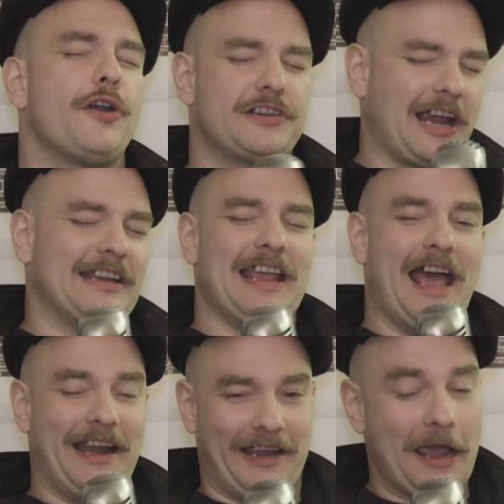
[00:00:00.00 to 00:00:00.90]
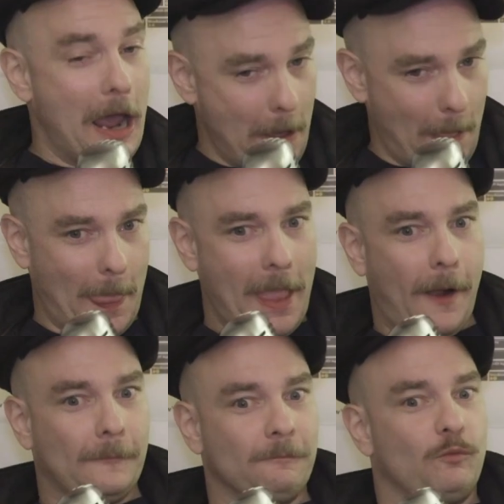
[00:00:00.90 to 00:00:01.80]
Titanic
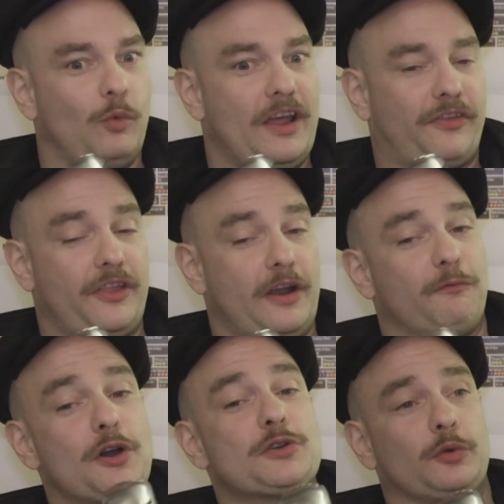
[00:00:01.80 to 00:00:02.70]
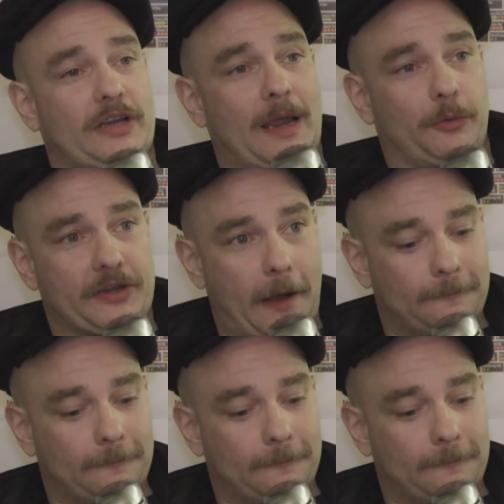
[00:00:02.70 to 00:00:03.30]
with their virtual tabletop.